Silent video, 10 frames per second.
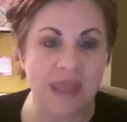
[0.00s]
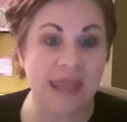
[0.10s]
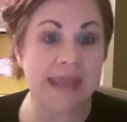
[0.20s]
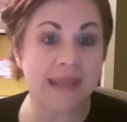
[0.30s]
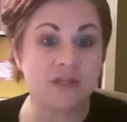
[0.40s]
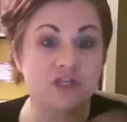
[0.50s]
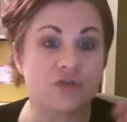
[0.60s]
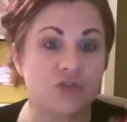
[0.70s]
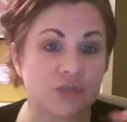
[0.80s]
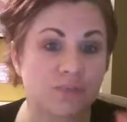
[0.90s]
And
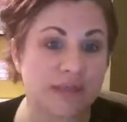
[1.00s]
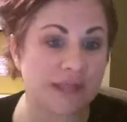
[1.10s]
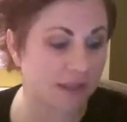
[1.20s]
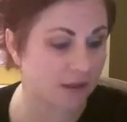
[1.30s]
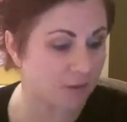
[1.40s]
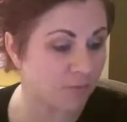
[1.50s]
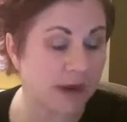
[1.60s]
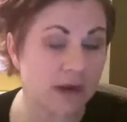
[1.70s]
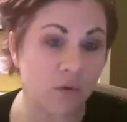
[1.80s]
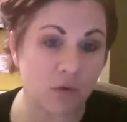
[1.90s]
you should be
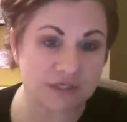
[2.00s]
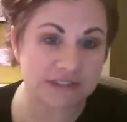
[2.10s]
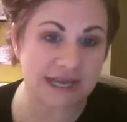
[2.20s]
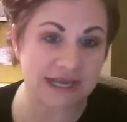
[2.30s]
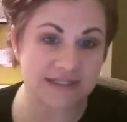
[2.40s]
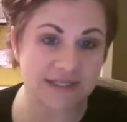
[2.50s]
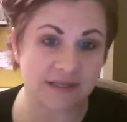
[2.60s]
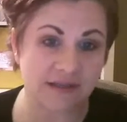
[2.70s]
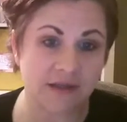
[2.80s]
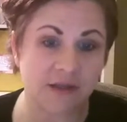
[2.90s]

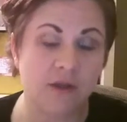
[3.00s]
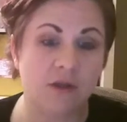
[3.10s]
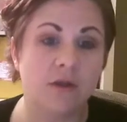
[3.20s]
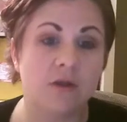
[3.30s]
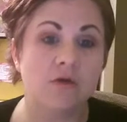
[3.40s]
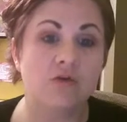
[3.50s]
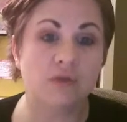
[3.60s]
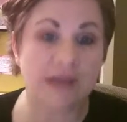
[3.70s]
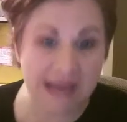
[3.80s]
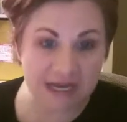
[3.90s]
prioritizing
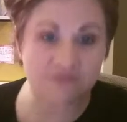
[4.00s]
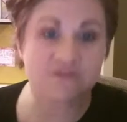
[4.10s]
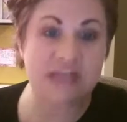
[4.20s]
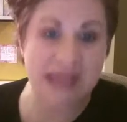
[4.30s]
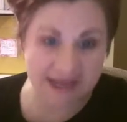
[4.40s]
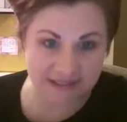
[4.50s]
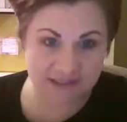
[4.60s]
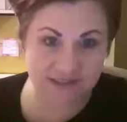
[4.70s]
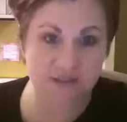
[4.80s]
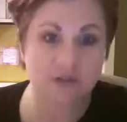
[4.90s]
creative
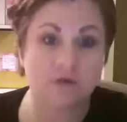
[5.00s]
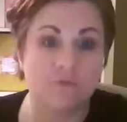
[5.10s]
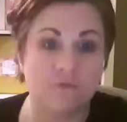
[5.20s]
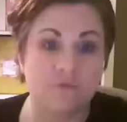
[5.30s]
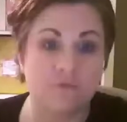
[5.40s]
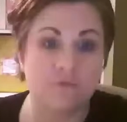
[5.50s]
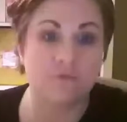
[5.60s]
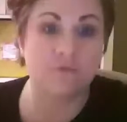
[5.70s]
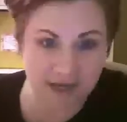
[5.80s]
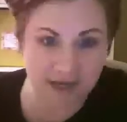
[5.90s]
tasks for that
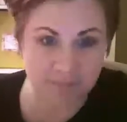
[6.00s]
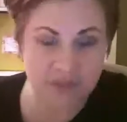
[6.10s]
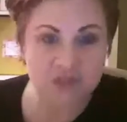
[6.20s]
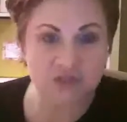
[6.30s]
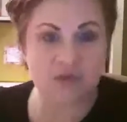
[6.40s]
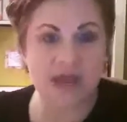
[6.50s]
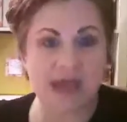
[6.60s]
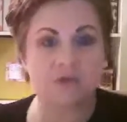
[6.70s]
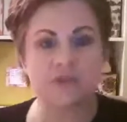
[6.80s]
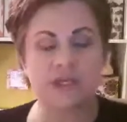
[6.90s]
time. So not
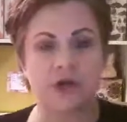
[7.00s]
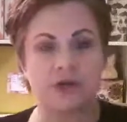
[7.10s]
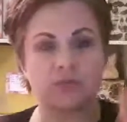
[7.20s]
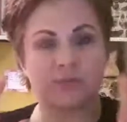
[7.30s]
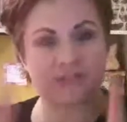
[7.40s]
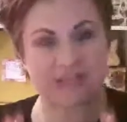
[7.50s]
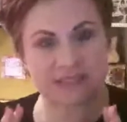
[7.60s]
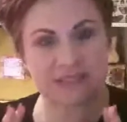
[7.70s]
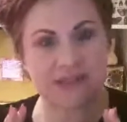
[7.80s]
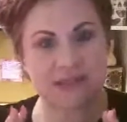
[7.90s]
only are you
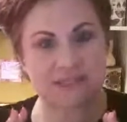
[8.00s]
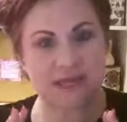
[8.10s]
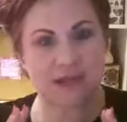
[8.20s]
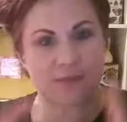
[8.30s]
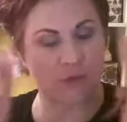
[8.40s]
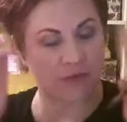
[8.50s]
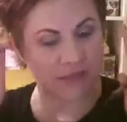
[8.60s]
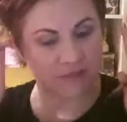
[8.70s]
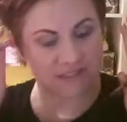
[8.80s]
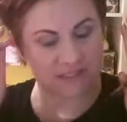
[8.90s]
protecting that time,
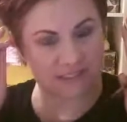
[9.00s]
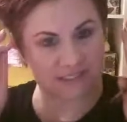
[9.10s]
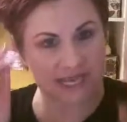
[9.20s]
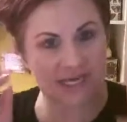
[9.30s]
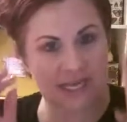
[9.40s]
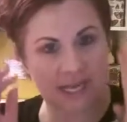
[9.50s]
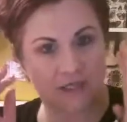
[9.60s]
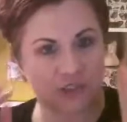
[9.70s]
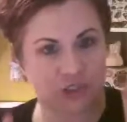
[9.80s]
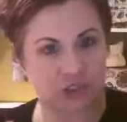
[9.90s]
okay, this is
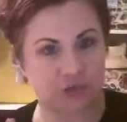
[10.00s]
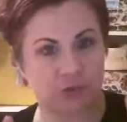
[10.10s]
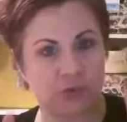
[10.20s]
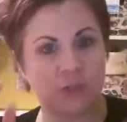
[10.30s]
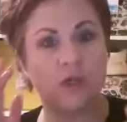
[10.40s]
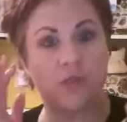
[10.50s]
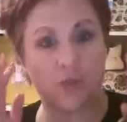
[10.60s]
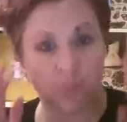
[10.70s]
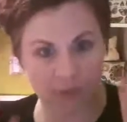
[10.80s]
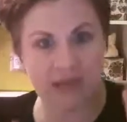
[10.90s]
dedicated to the
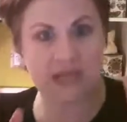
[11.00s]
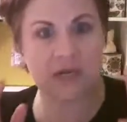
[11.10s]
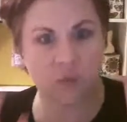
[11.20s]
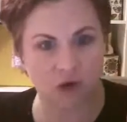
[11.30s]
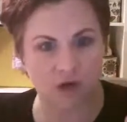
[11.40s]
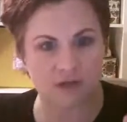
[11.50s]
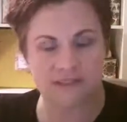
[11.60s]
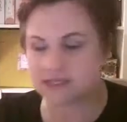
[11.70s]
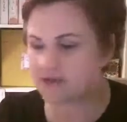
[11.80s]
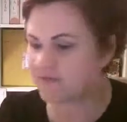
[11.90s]
brain work, the
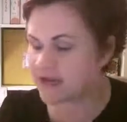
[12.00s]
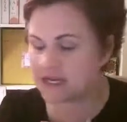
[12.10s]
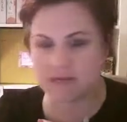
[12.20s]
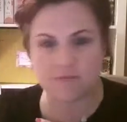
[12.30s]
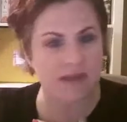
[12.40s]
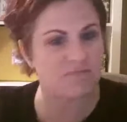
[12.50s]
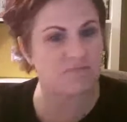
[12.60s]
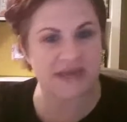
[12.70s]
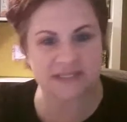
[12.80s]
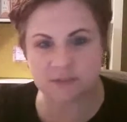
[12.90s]
stuff I need my
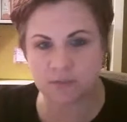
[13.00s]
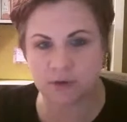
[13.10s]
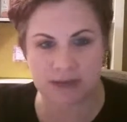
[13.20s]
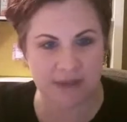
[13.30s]
best brain